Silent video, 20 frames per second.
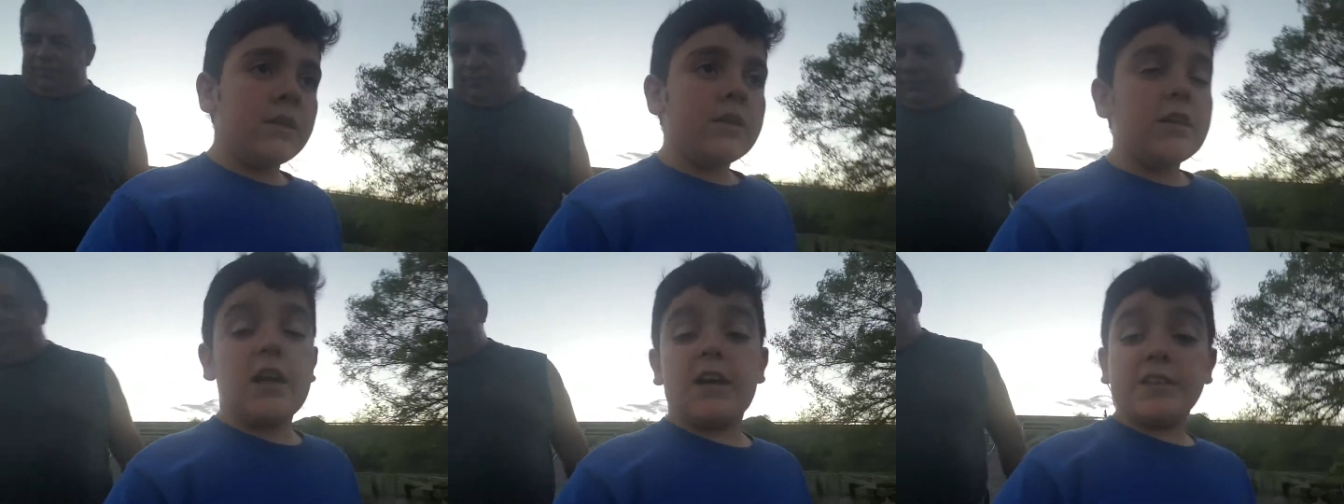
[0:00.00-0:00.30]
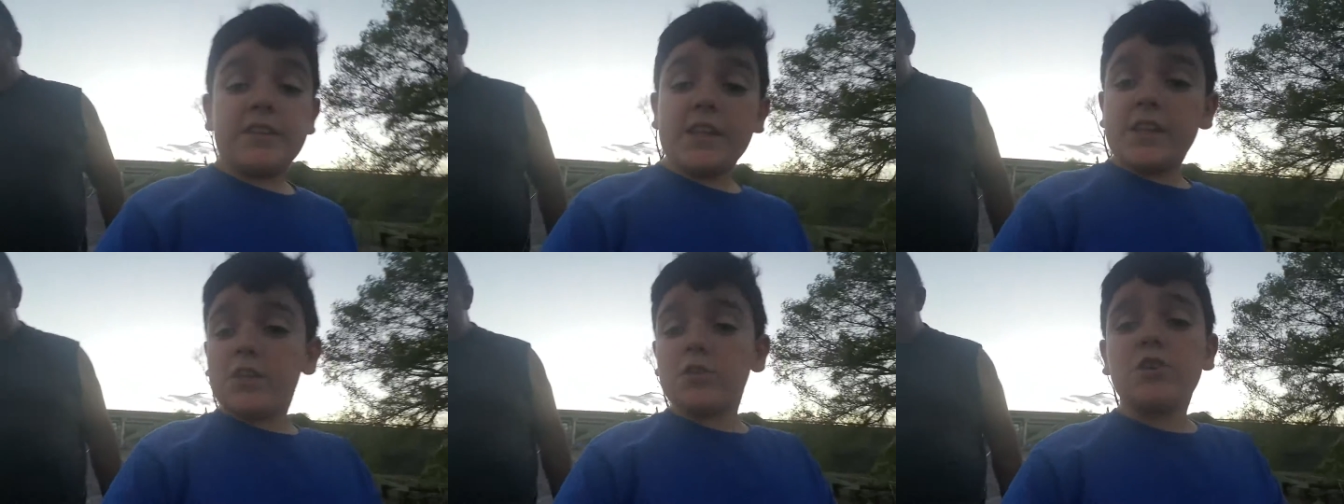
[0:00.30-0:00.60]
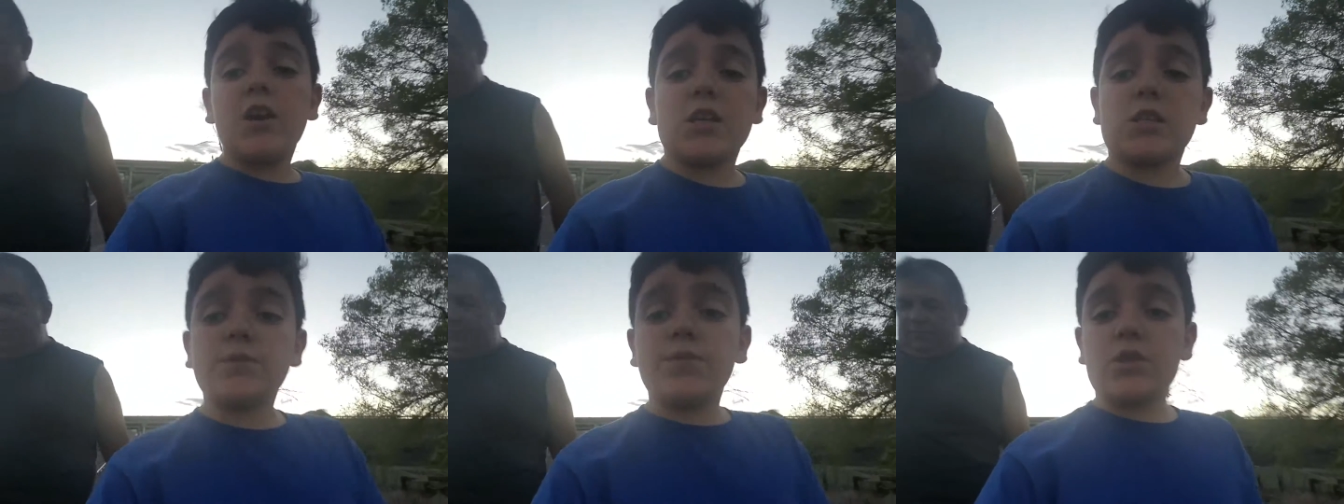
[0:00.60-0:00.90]
yeah, thank you
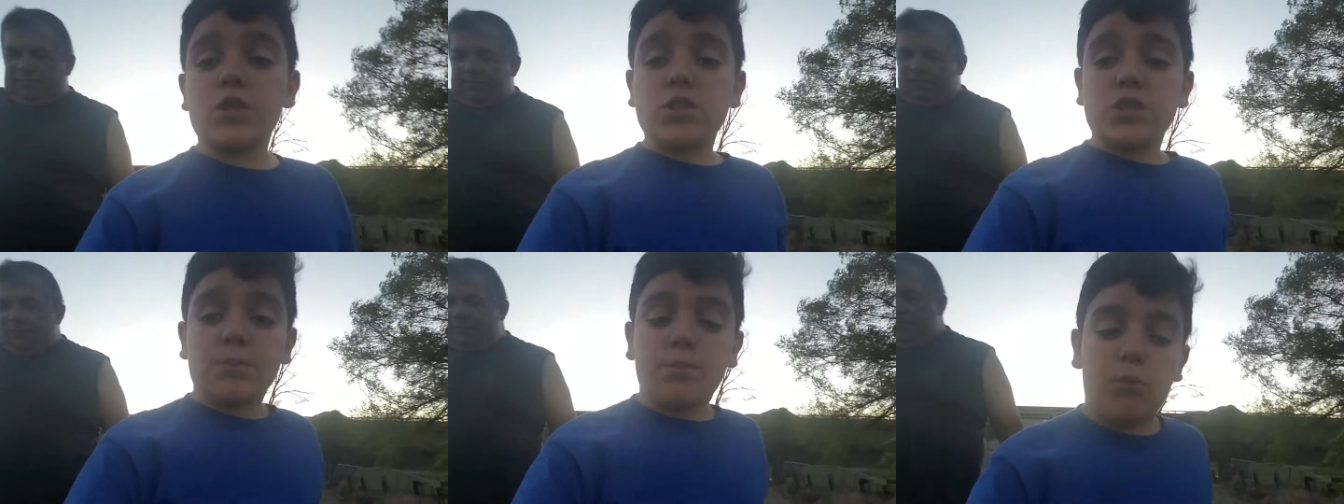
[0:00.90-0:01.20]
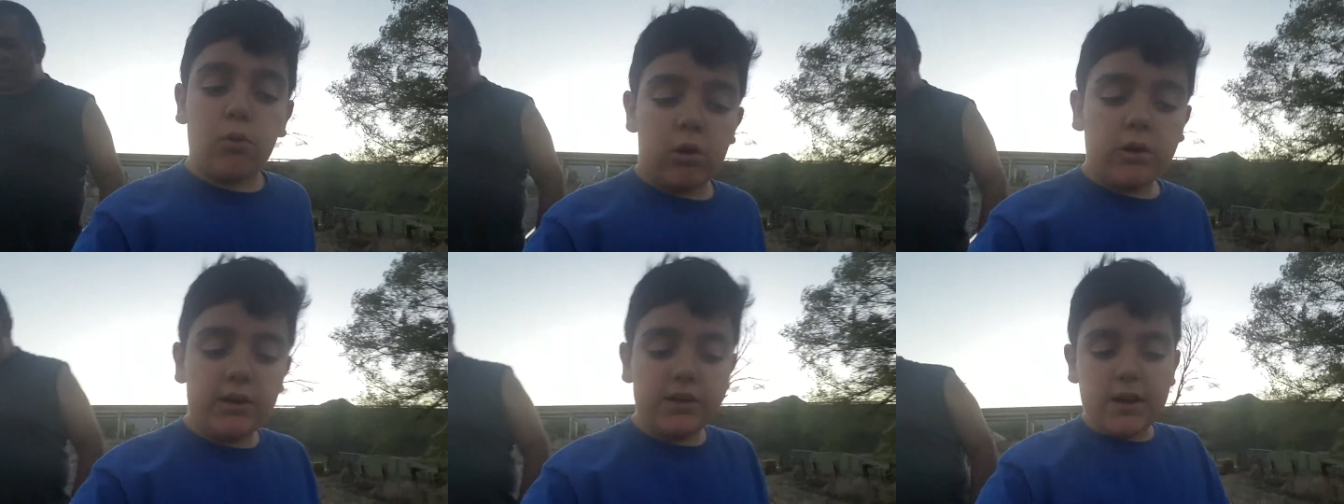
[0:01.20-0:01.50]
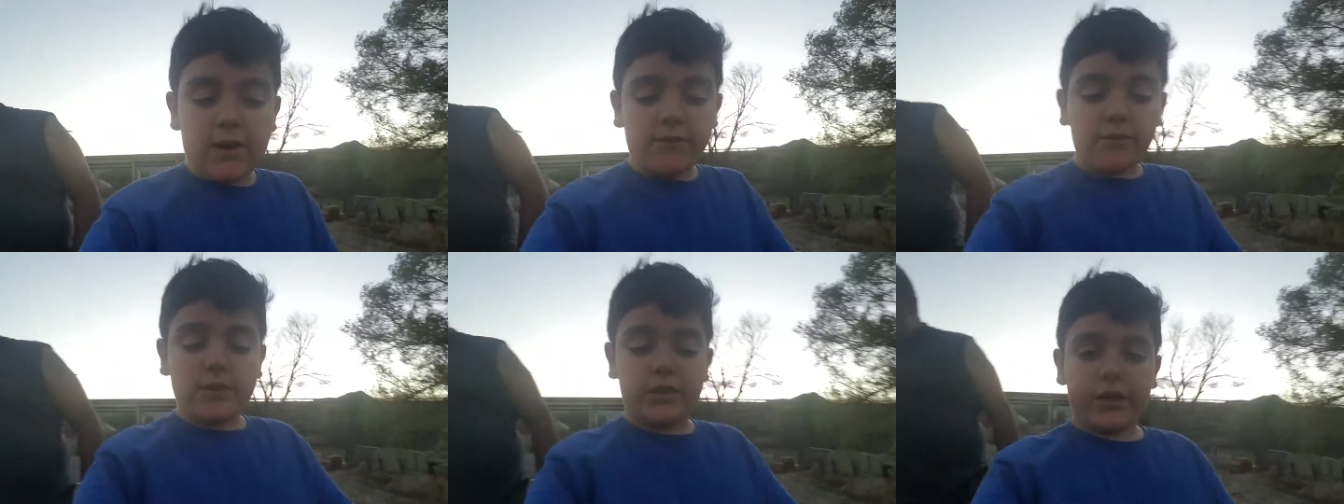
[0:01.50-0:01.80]
guys for the support
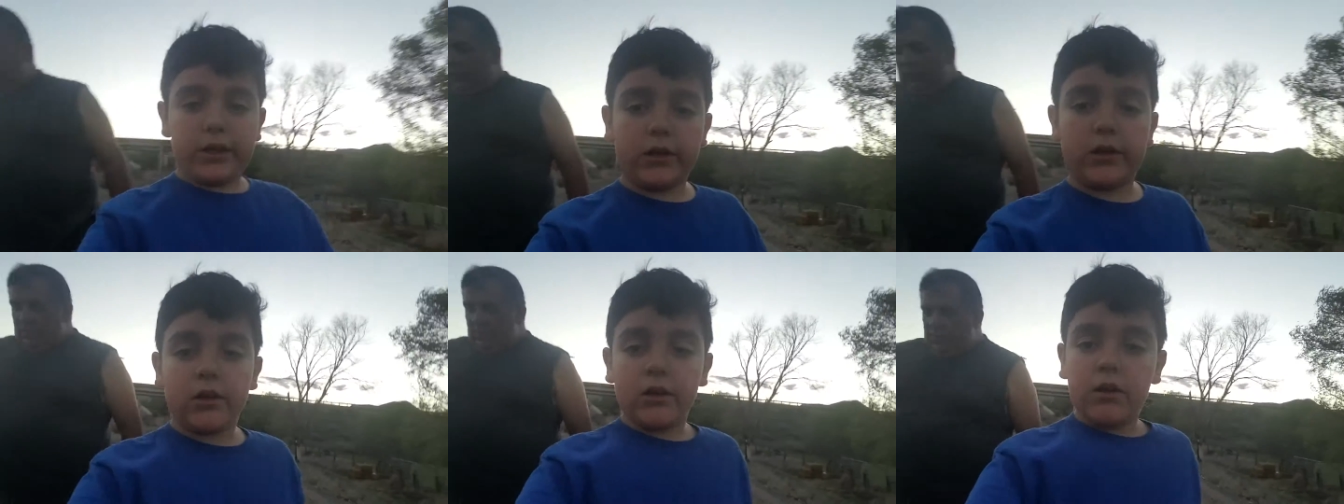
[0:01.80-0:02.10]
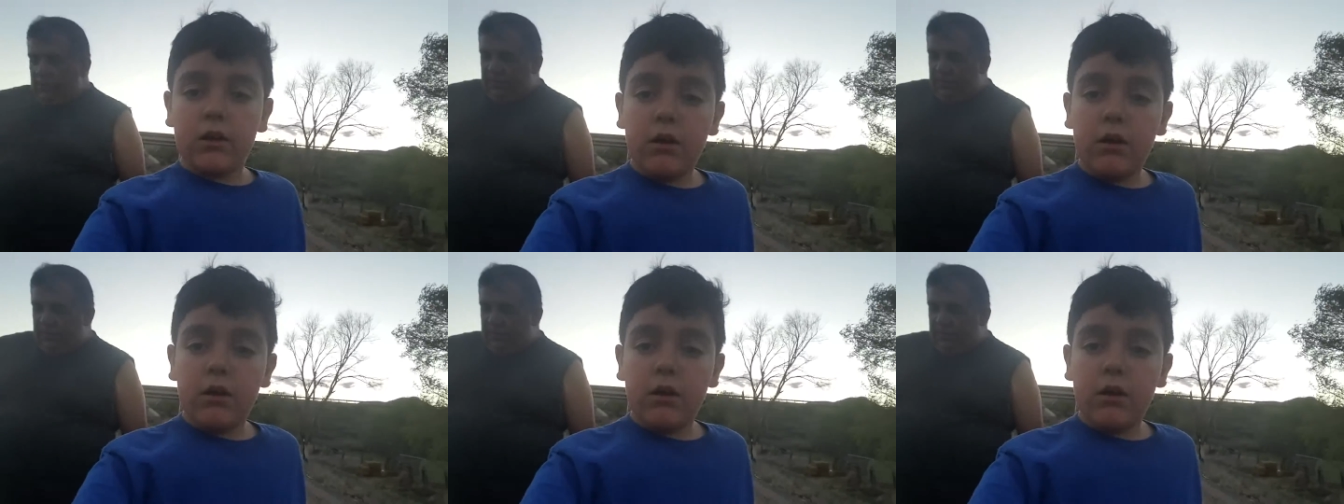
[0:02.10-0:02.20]
and everything.